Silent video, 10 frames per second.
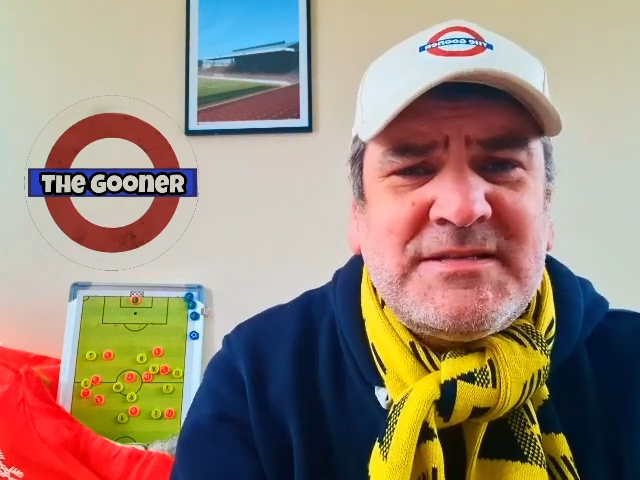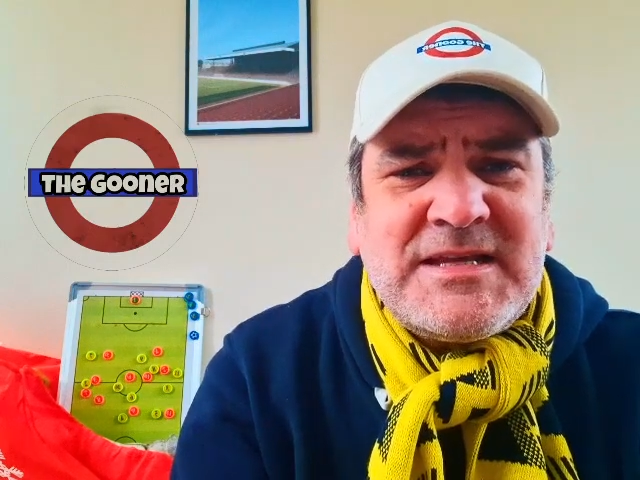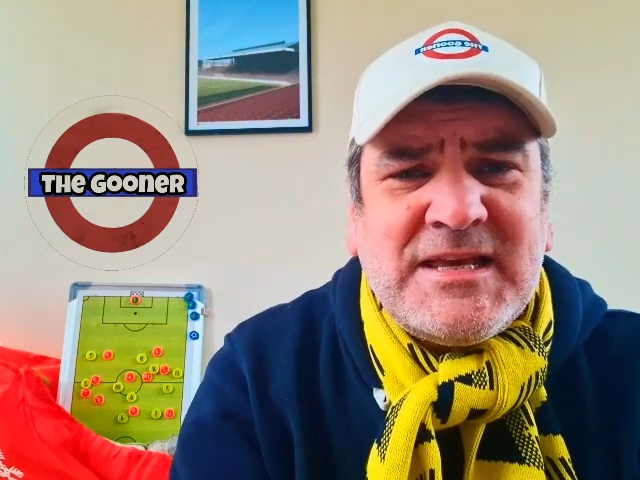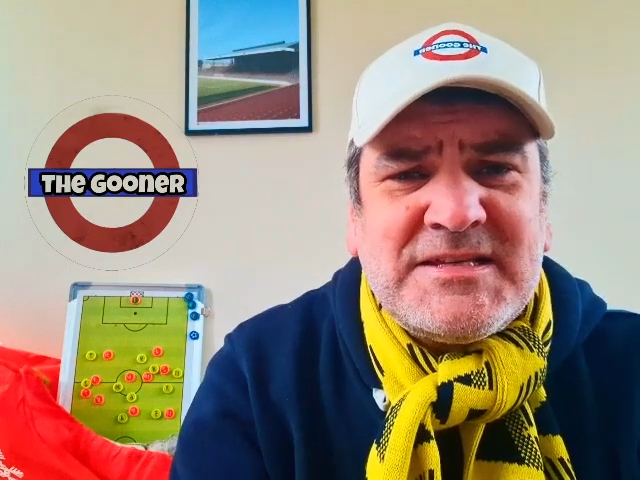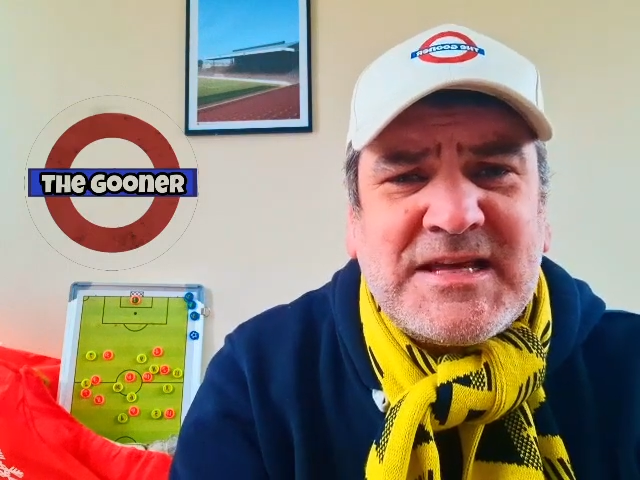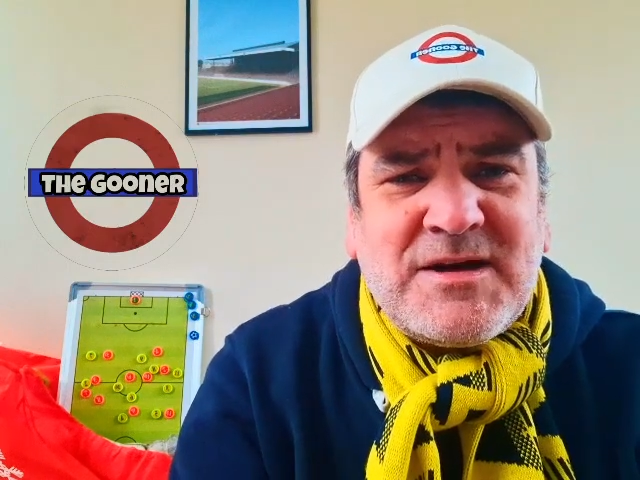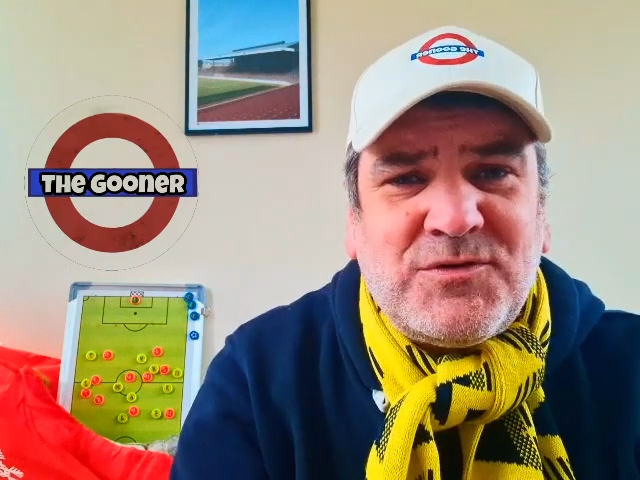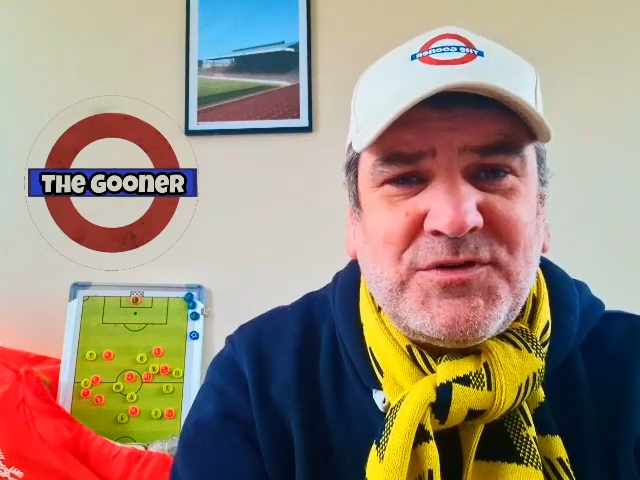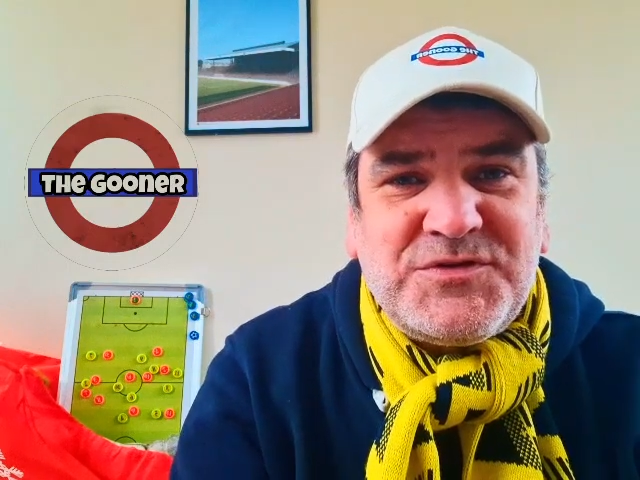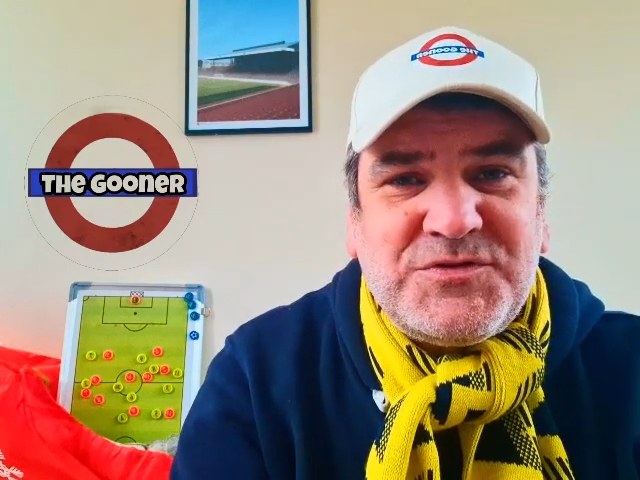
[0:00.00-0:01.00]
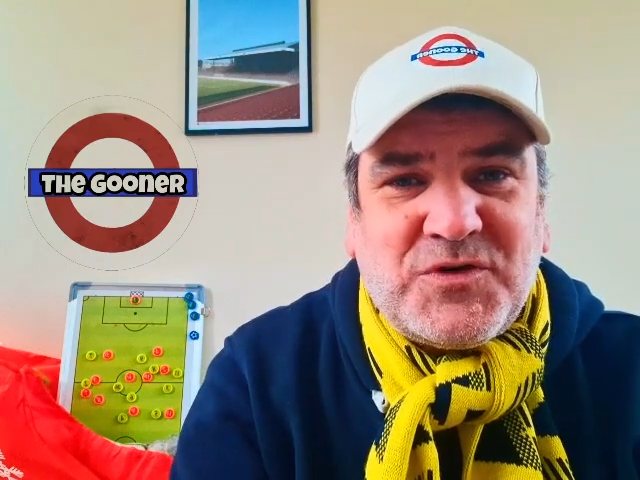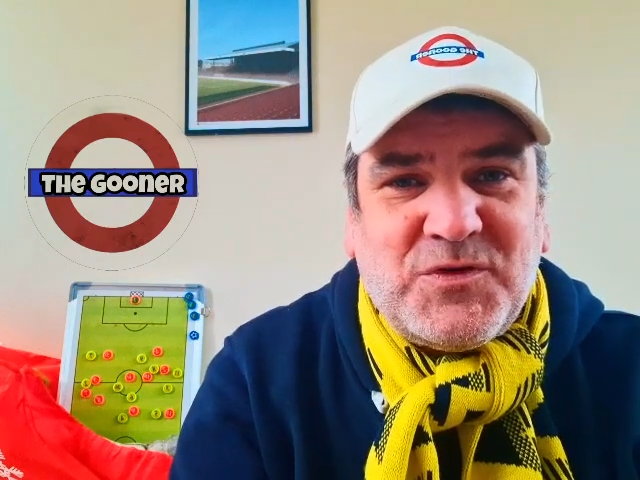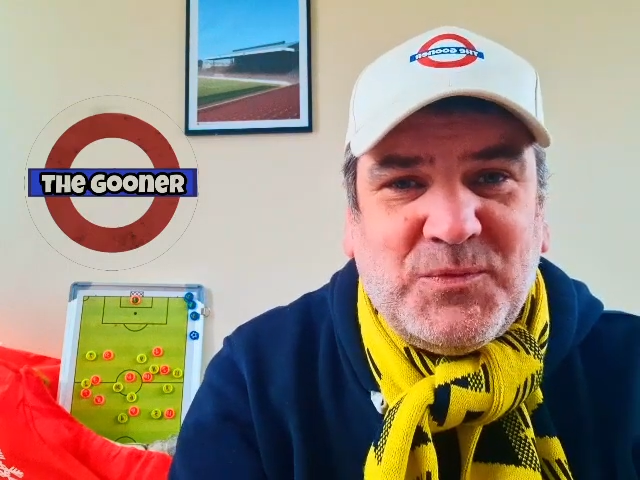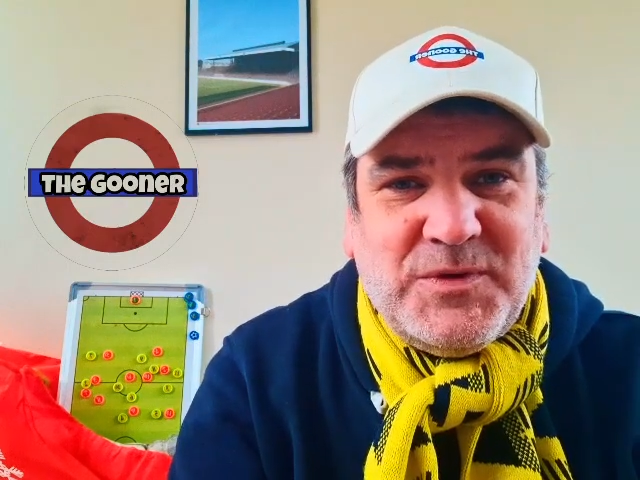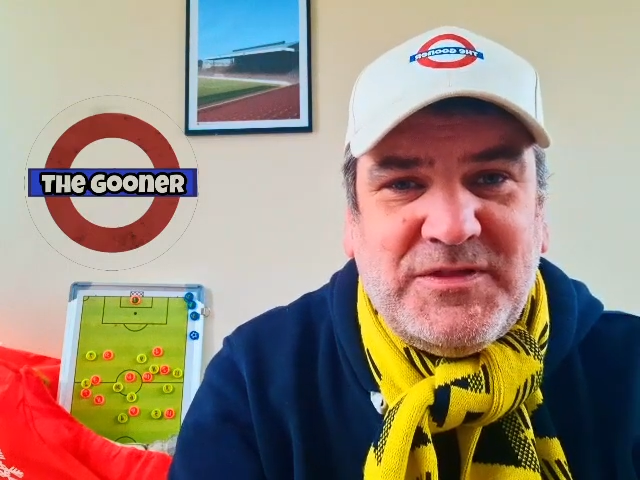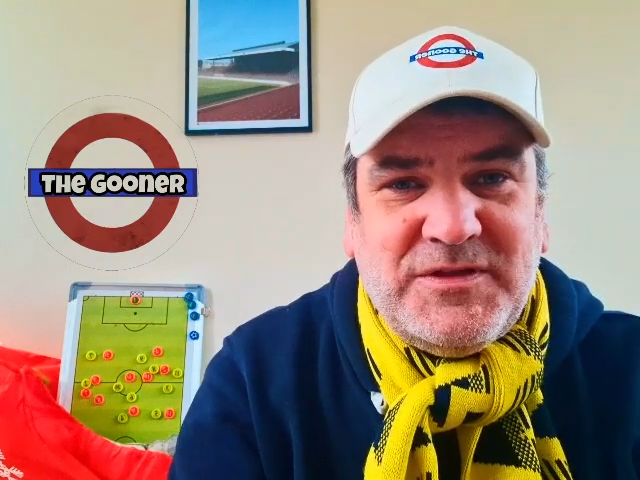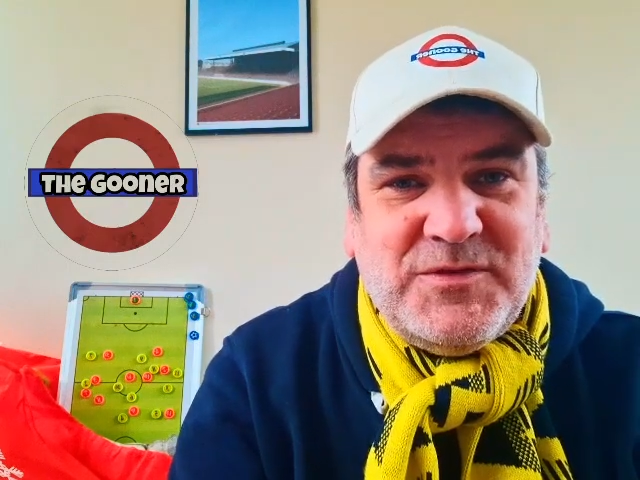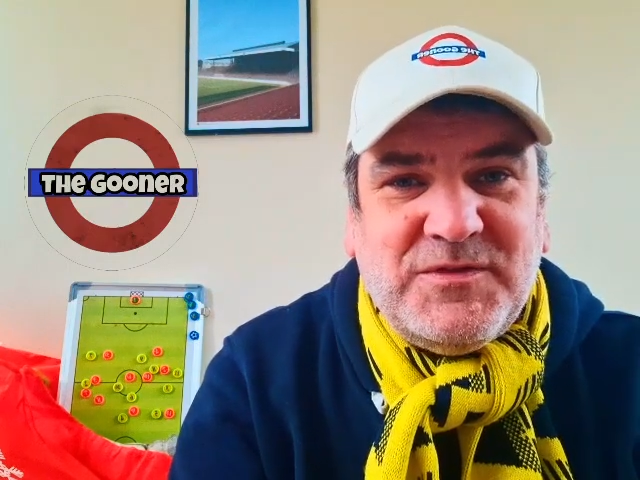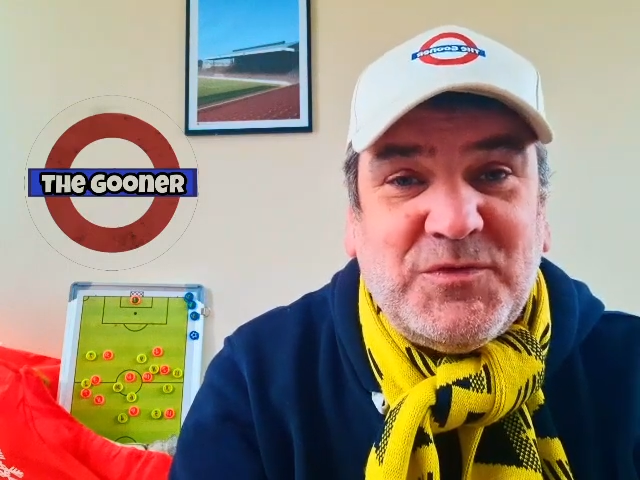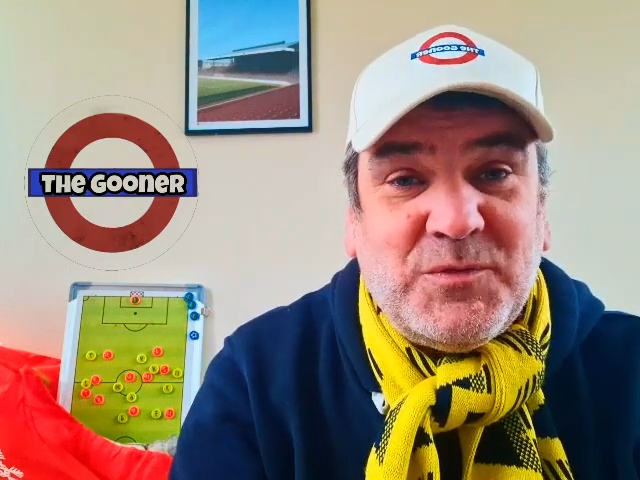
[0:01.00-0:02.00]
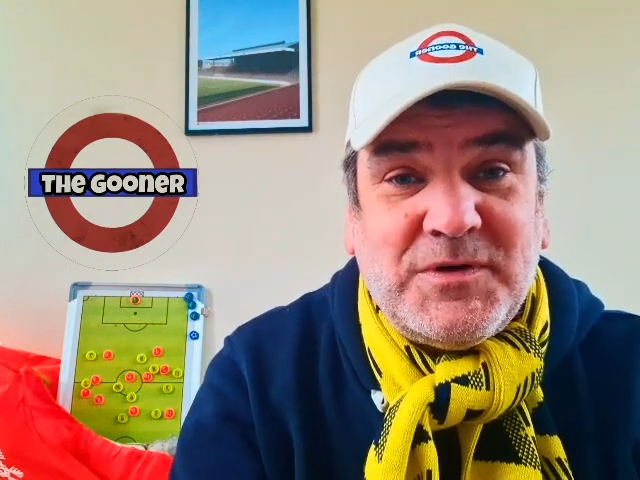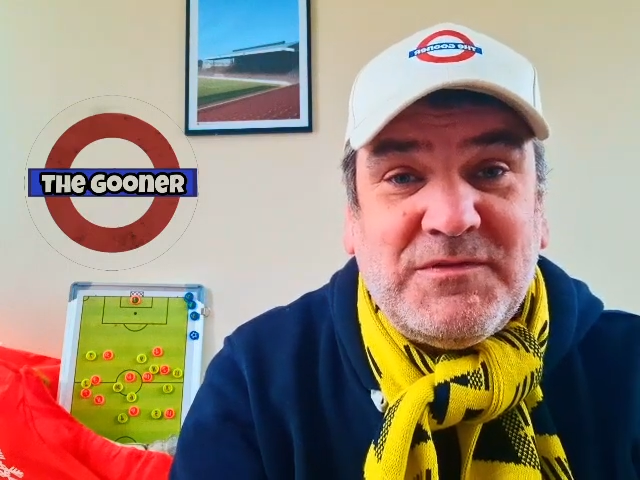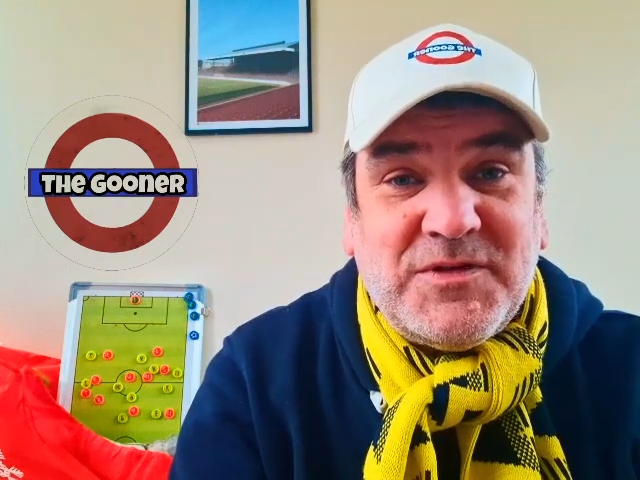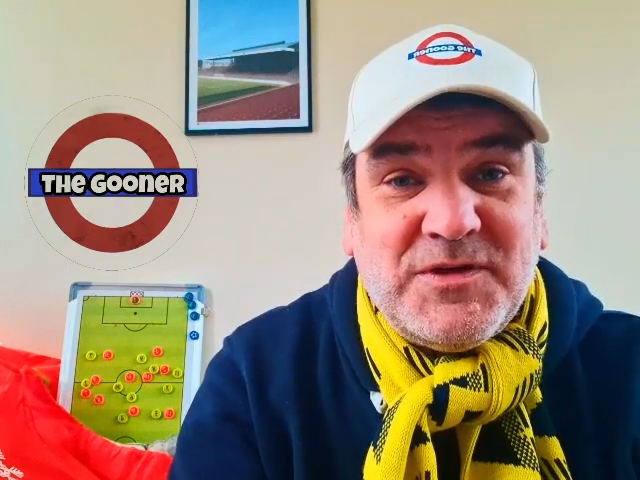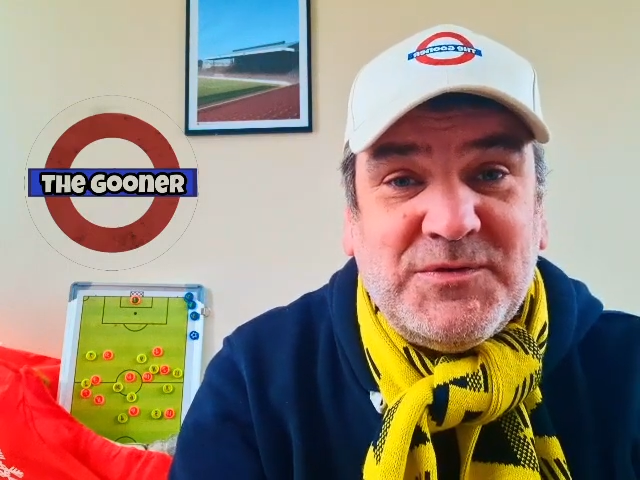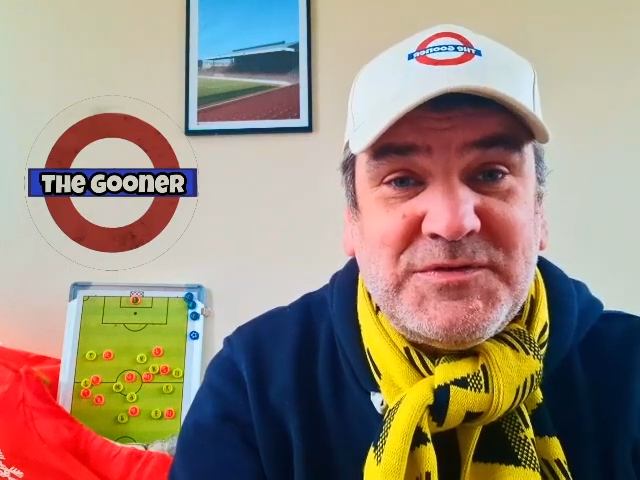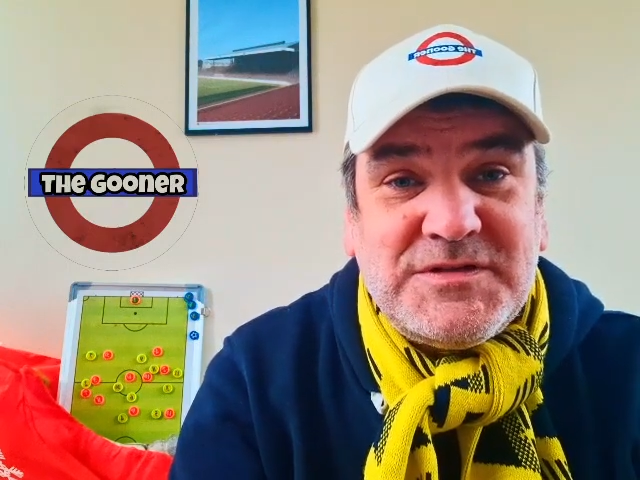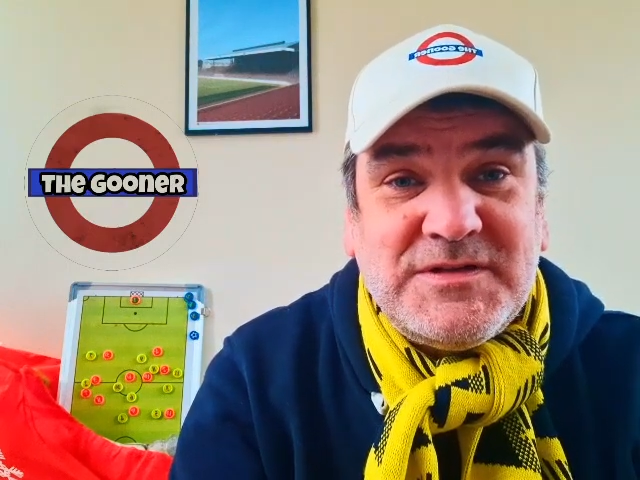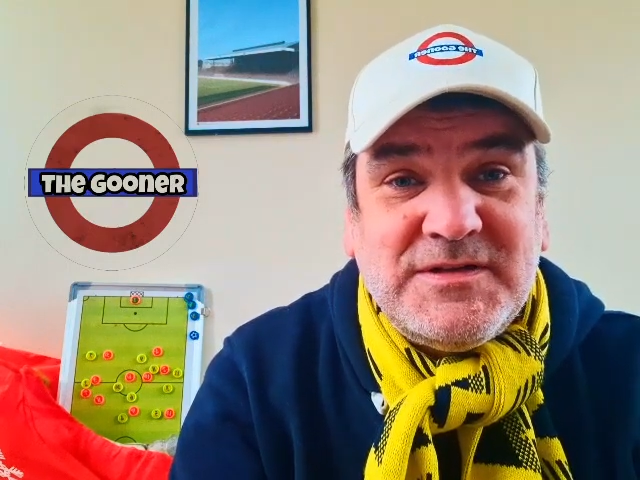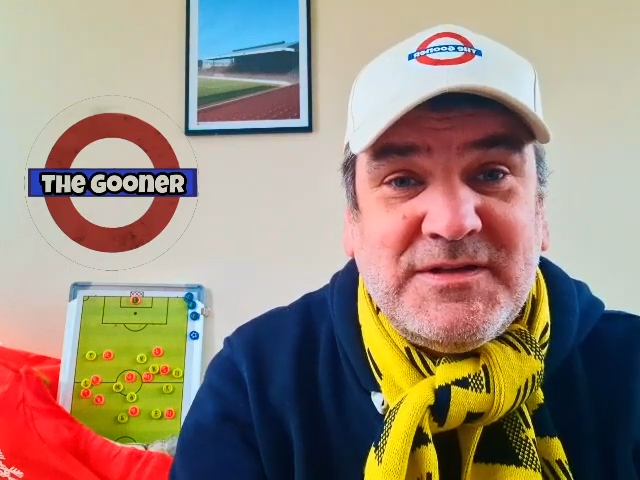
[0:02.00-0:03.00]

take us out on a stroll with you if you're one of those